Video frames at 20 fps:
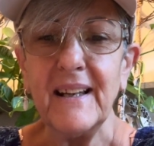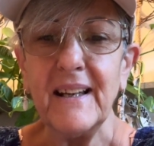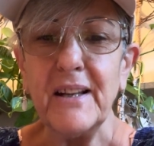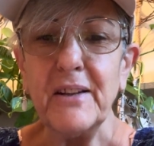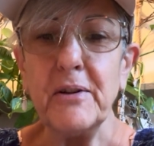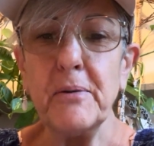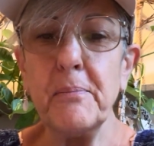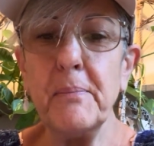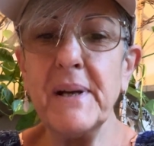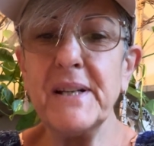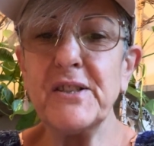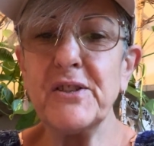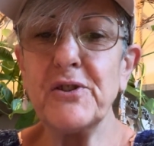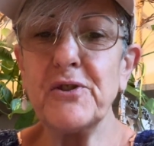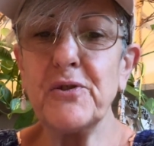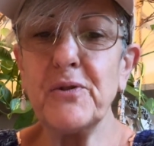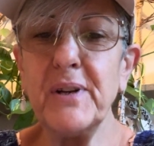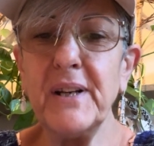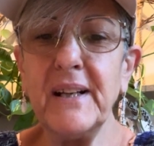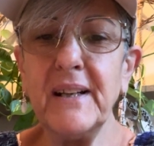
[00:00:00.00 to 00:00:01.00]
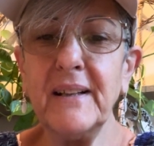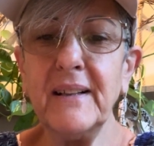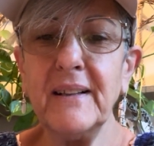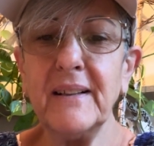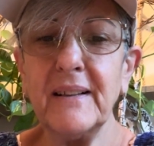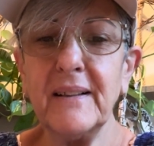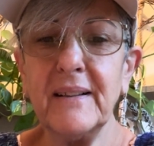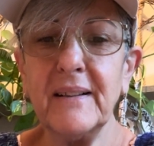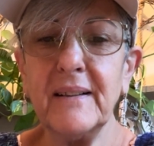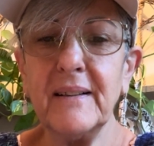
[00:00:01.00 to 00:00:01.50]
The
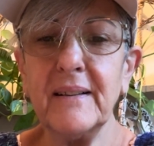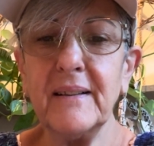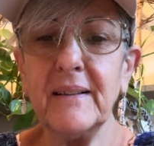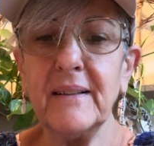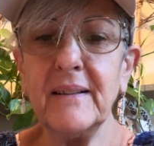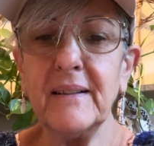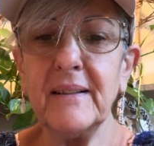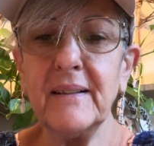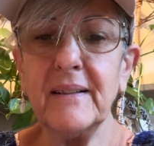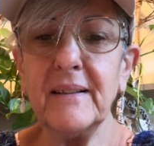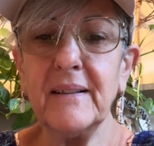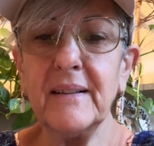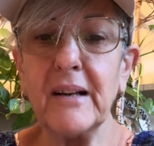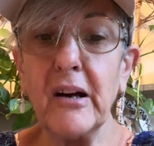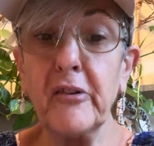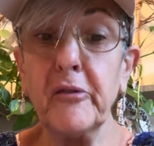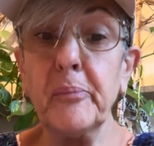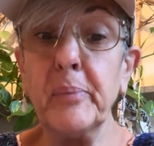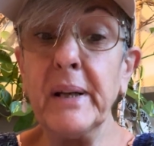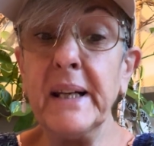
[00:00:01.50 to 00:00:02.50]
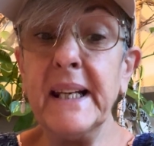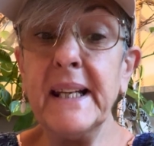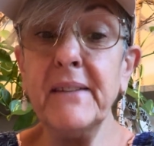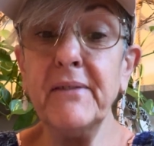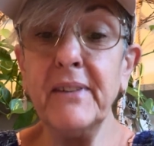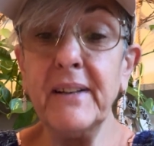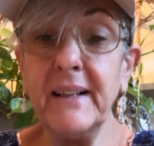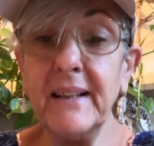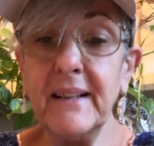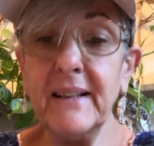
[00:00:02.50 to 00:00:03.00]
mystery of
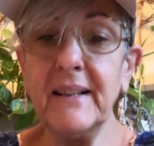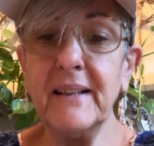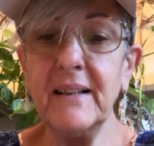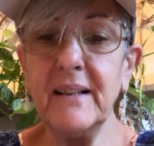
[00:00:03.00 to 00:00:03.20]
believing.